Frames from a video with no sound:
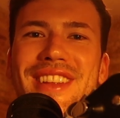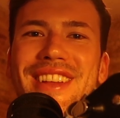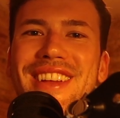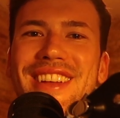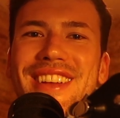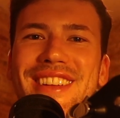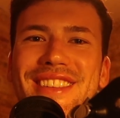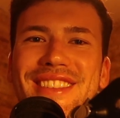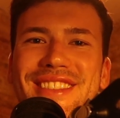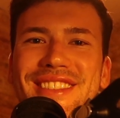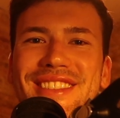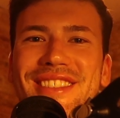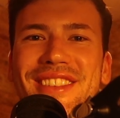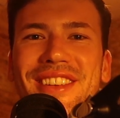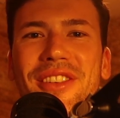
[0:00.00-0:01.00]
and
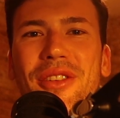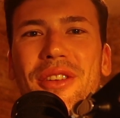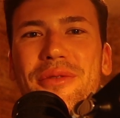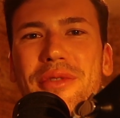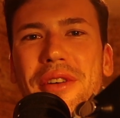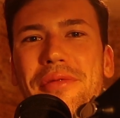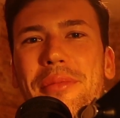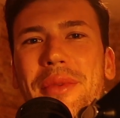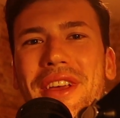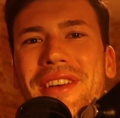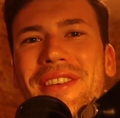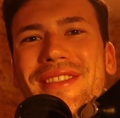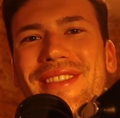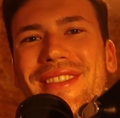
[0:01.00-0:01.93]
learn with me.